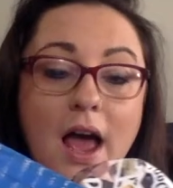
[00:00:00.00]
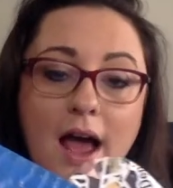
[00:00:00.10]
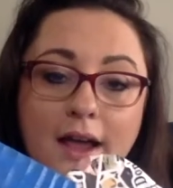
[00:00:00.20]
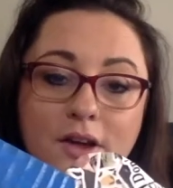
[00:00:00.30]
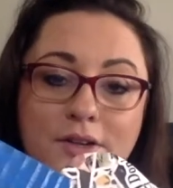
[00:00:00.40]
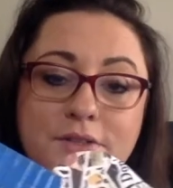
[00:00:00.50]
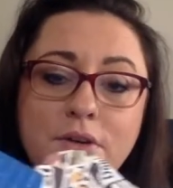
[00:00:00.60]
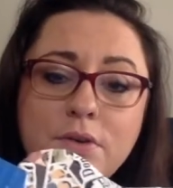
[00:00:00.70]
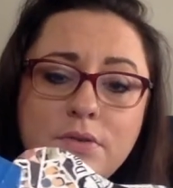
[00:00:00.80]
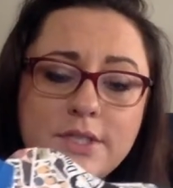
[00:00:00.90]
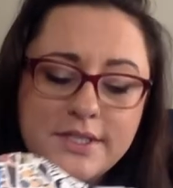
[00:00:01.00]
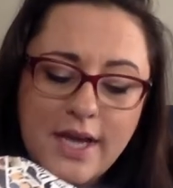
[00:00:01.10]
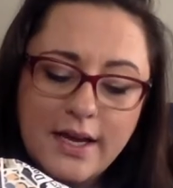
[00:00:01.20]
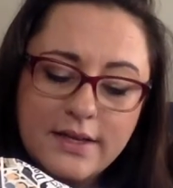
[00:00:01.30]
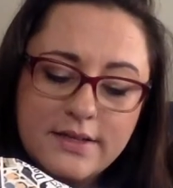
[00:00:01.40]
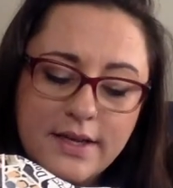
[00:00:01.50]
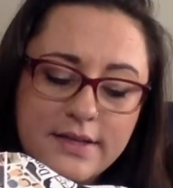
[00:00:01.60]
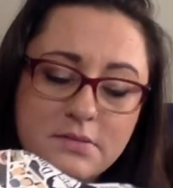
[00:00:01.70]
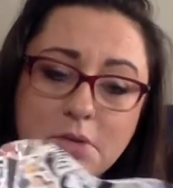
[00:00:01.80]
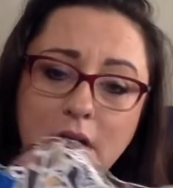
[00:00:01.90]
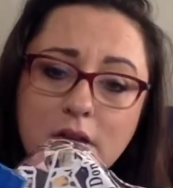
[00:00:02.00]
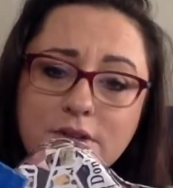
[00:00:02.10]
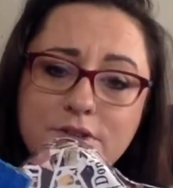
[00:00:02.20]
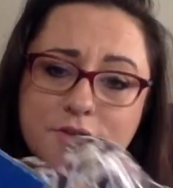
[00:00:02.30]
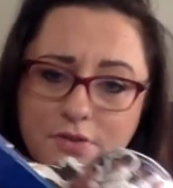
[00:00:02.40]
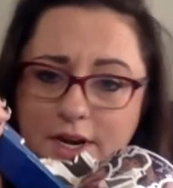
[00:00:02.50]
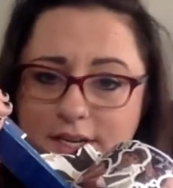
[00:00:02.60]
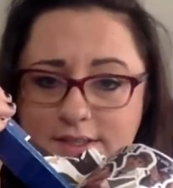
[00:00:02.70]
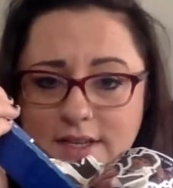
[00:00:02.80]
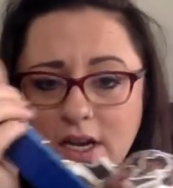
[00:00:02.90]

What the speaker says: I also decided to get some colored strings.